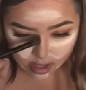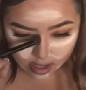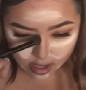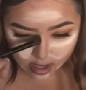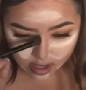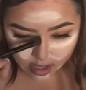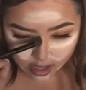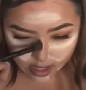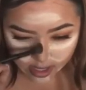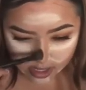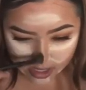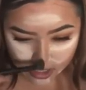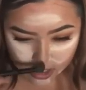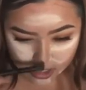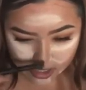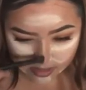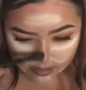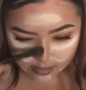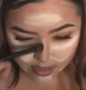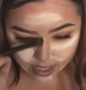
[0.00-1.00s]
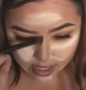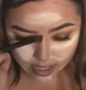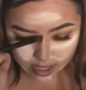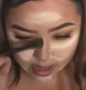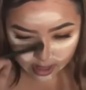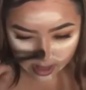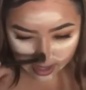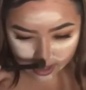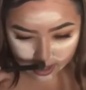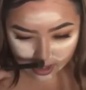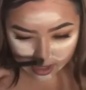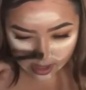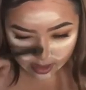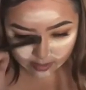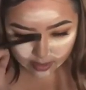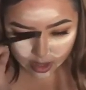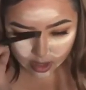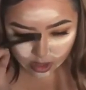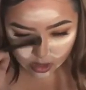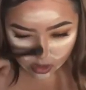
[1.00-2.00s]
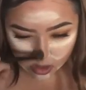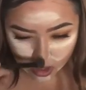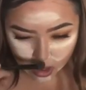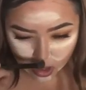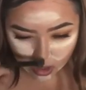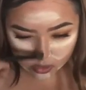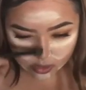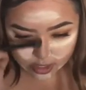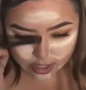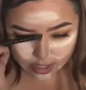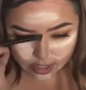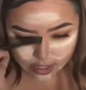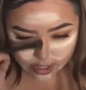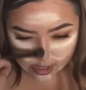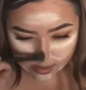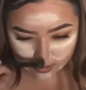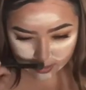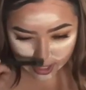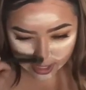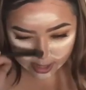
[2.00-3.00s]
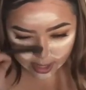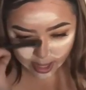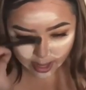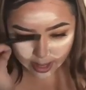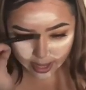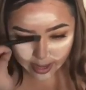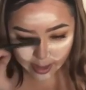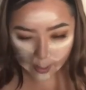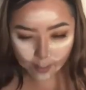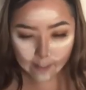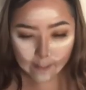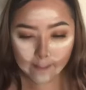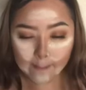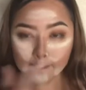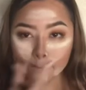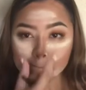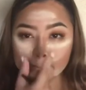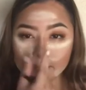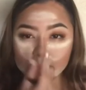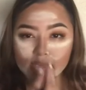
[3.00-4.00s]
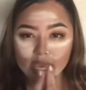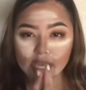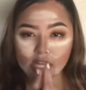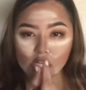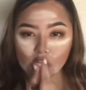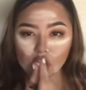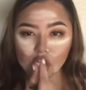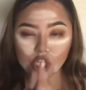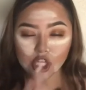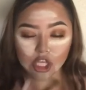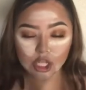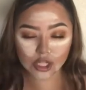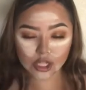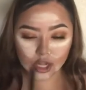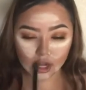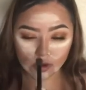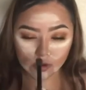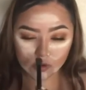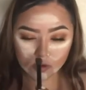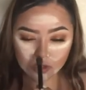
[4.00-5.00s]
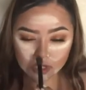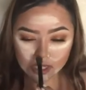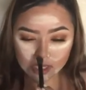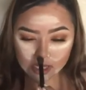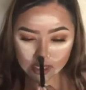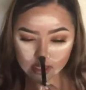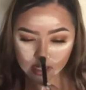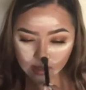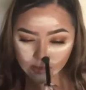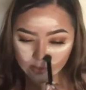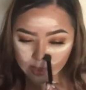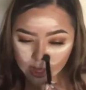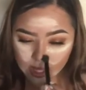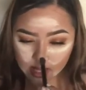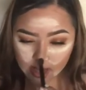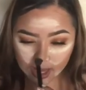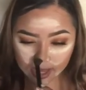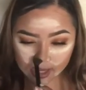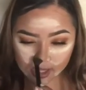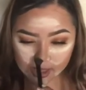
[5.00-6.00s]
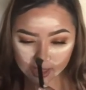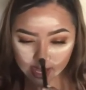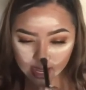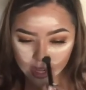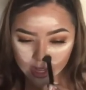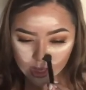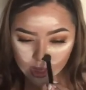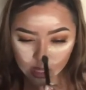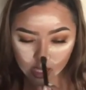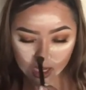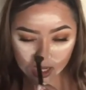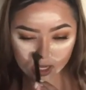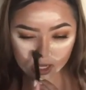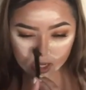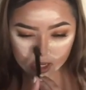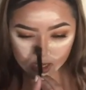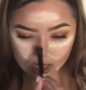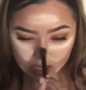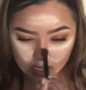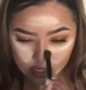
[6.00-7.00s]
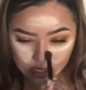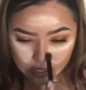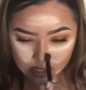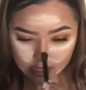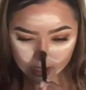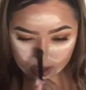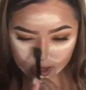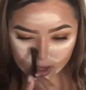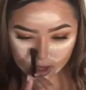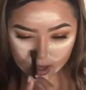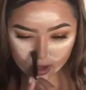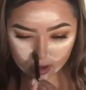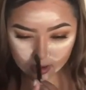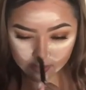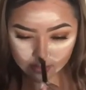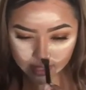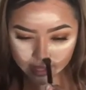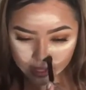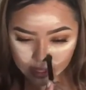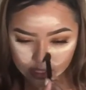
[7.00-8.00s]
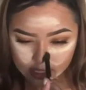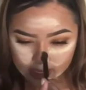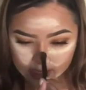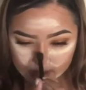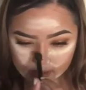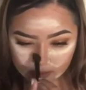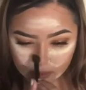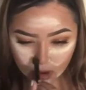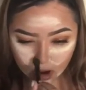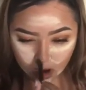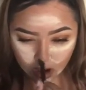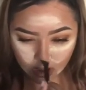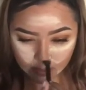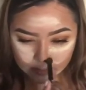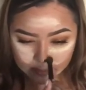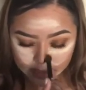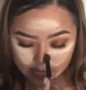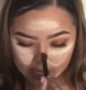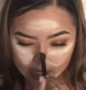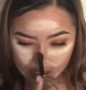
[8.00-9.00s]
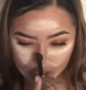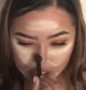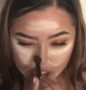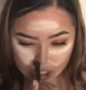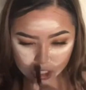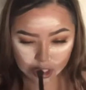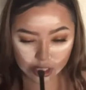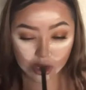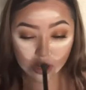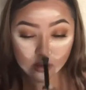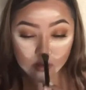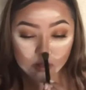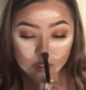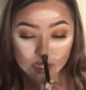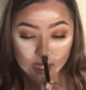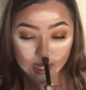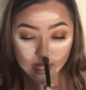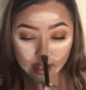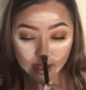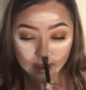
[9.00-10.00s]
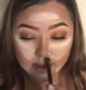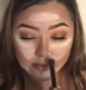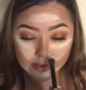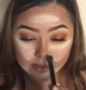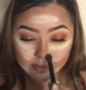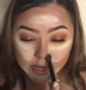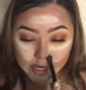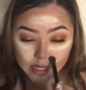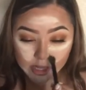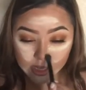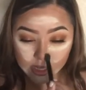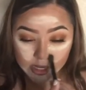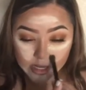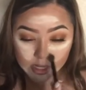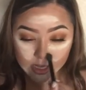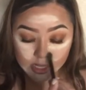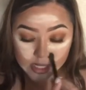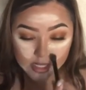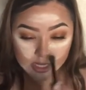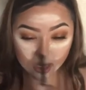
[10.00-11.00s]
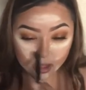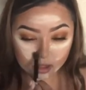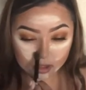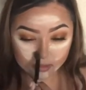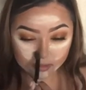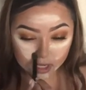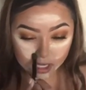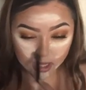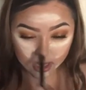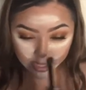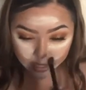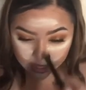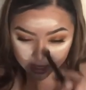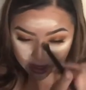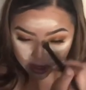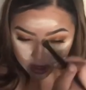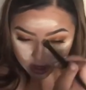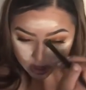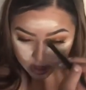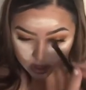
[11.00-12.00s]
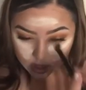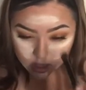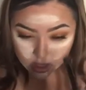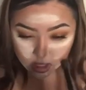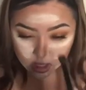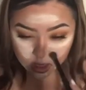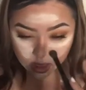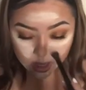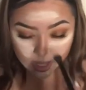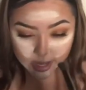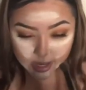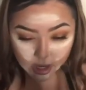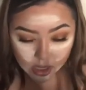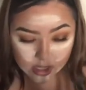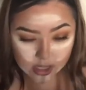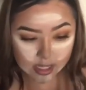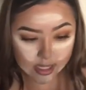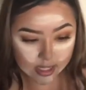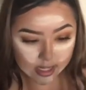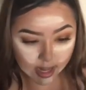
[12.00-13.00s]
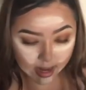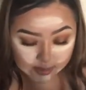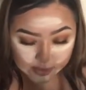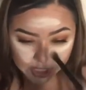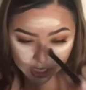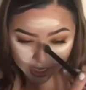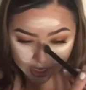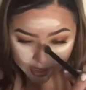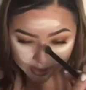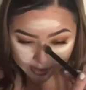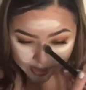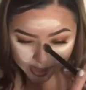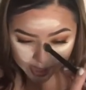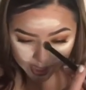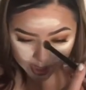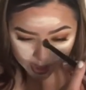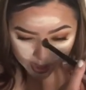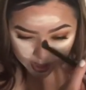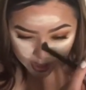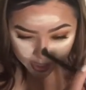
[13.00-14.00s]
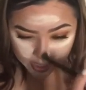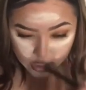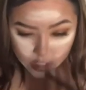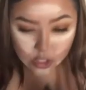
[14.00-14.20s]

and kind of just make it like come a little closer to make that like pinched nose, because I really like that look of like a small pinched nose. And everybody literally tells me like on Snapchat and everything, they're like,